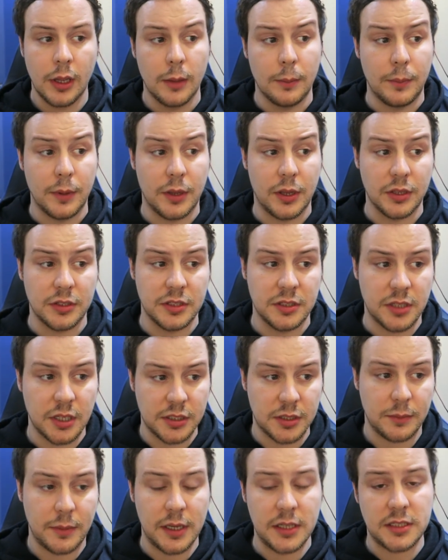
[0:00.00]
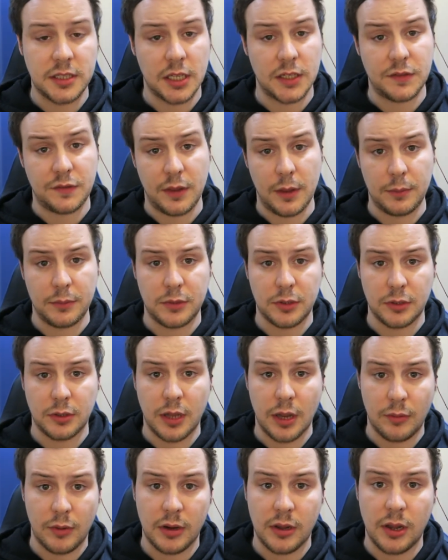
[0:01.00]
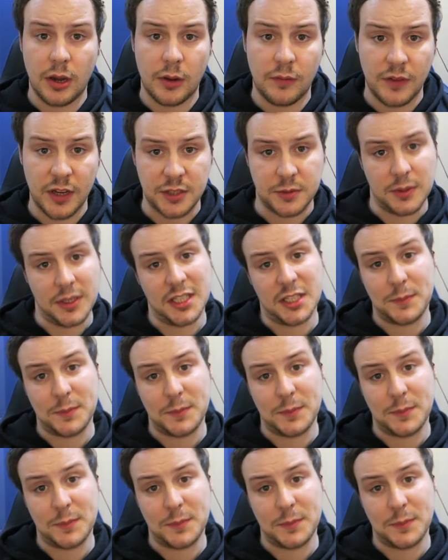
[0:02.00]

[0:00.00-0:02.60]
because it doesn't make sense for them to get rid of their investment,